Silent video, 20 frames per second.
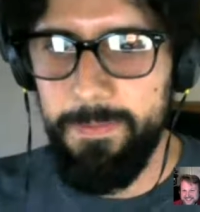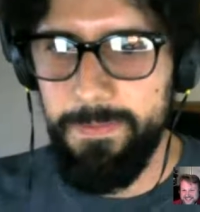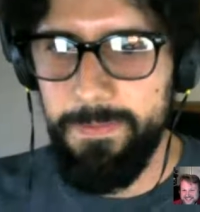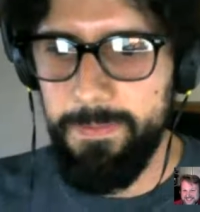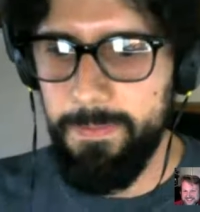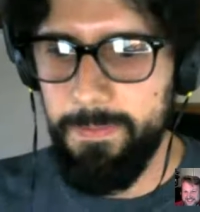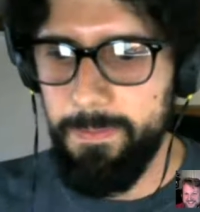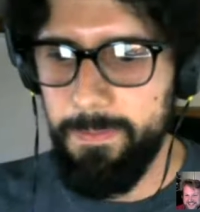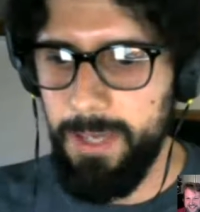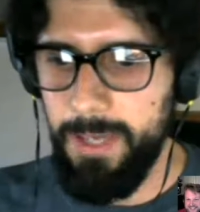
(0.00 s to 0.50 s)

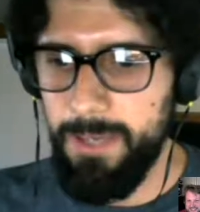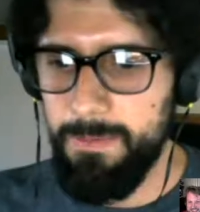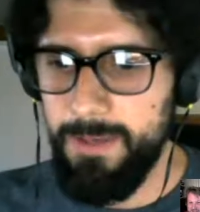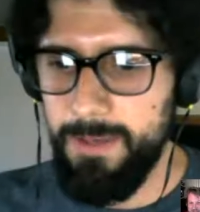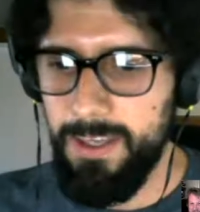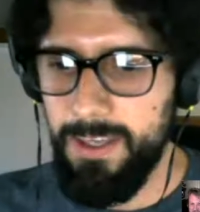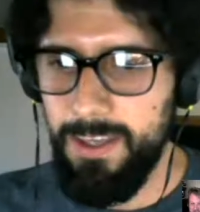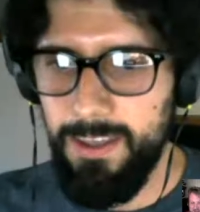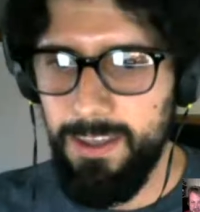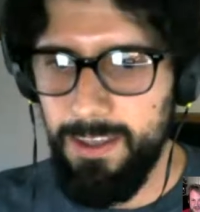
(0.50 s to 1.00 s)

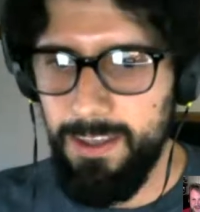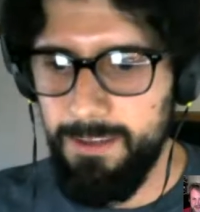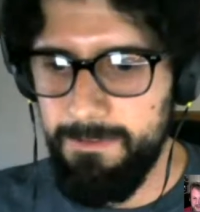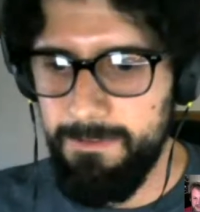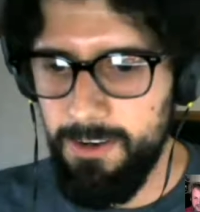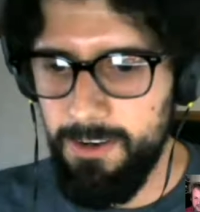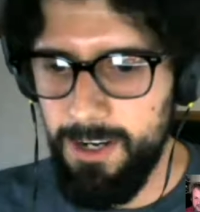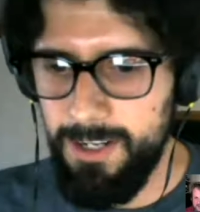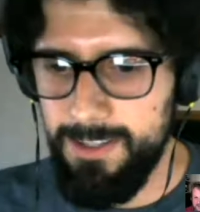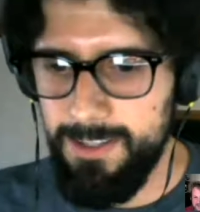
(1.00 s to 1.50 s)
Maybe
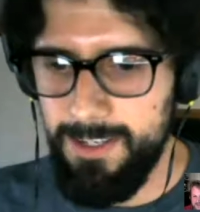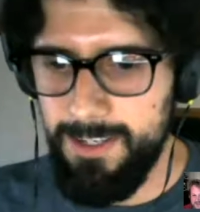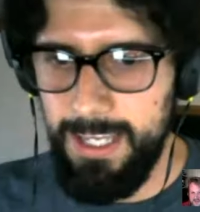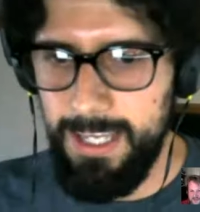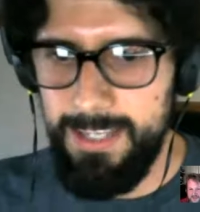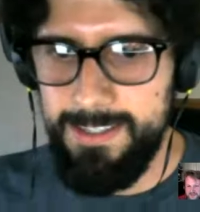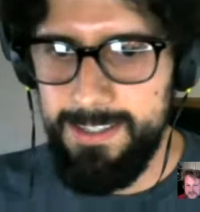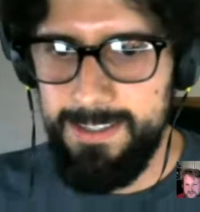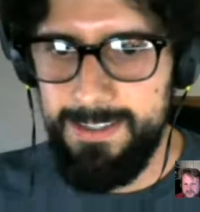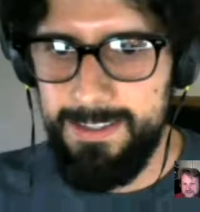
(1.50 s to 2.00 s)
if you are the
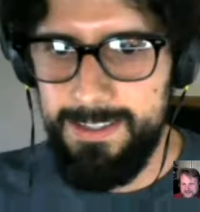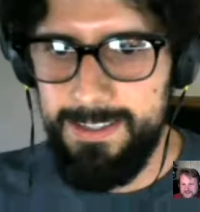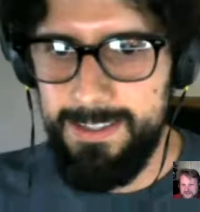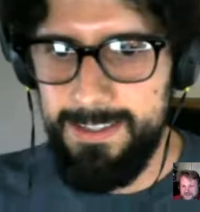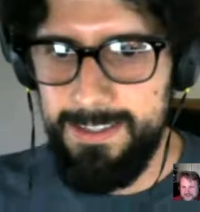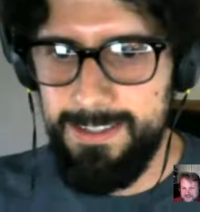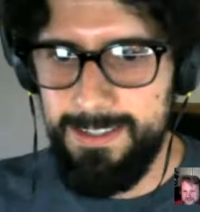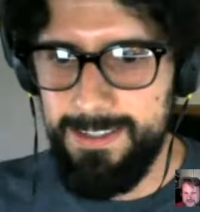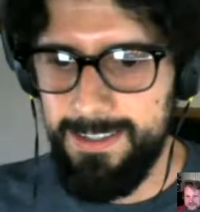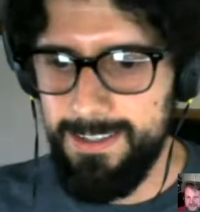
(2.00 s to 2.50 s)

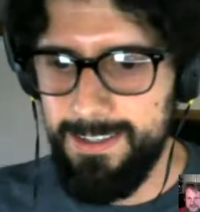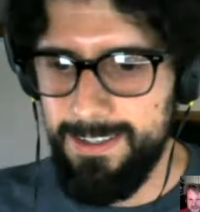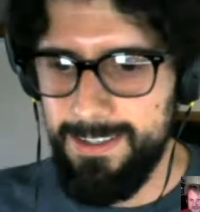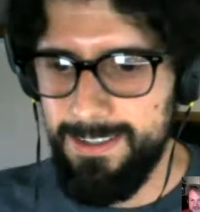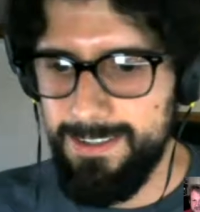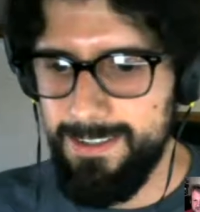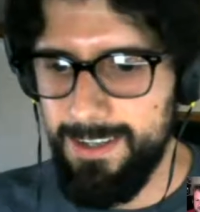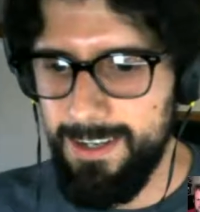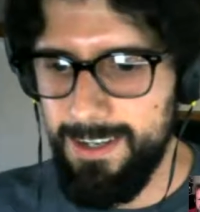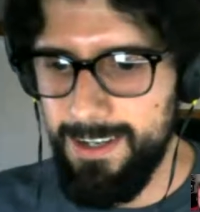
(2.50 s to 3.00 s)
guest,
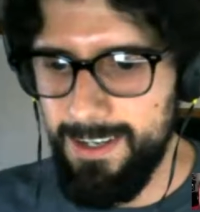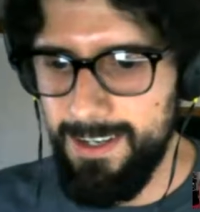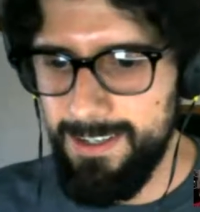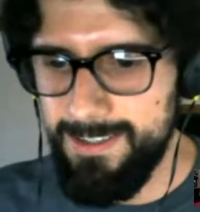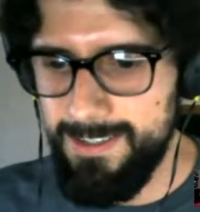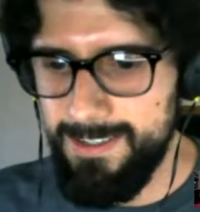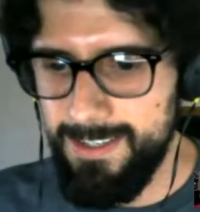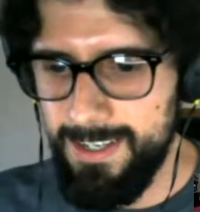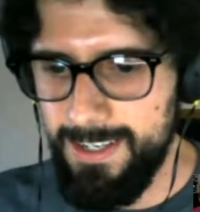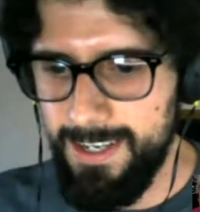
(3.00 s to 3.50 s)

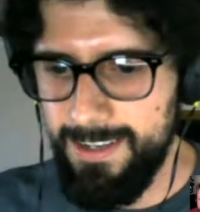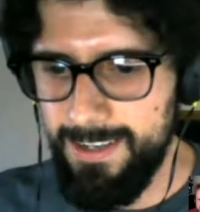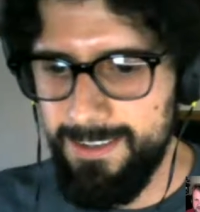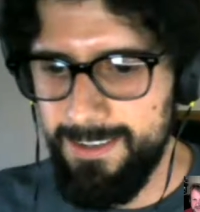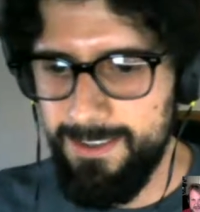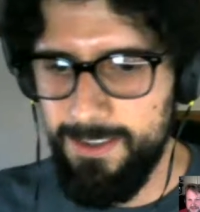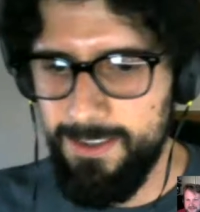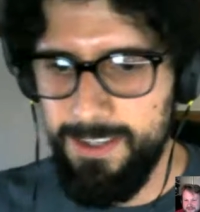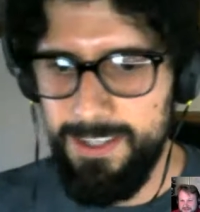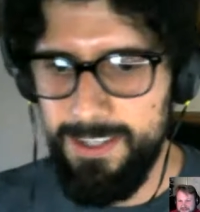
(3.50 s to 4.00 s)
Siga,
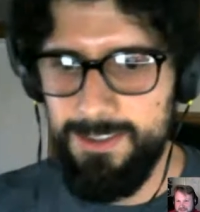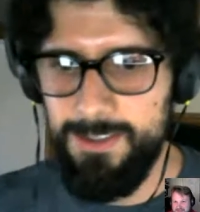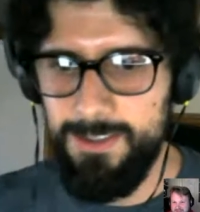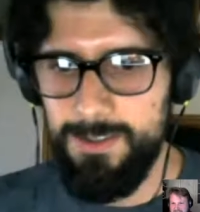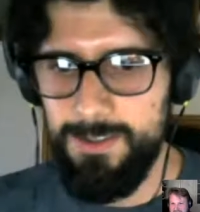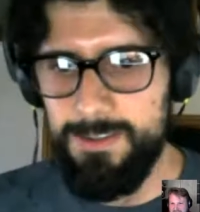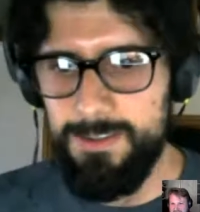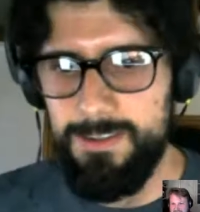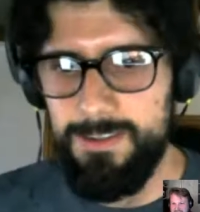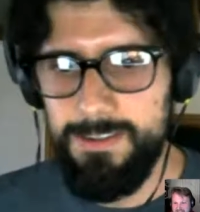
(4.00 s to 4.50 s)
you can
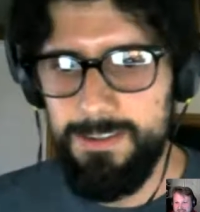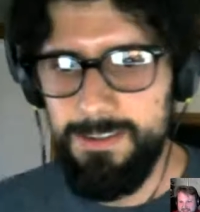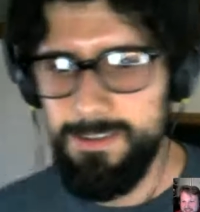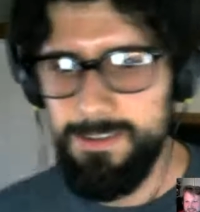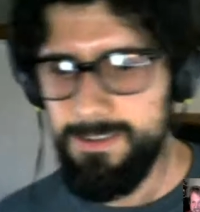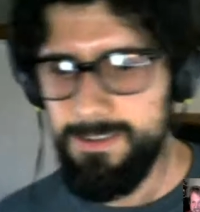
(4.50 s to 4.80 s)
choose